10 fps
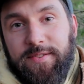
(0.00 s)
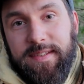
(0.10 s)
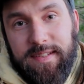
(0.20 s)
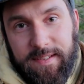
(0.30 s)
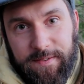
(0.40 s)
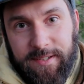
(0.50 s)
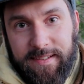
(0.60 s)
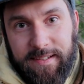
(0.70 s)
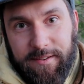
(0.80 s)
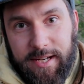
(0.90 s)

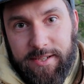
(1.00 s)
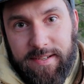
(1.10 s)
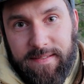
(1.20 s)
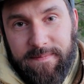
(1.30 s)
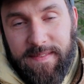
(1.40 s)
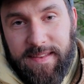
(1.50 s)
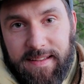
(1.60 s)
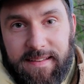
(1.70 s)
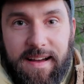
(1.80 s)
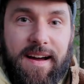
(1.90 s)
different direction than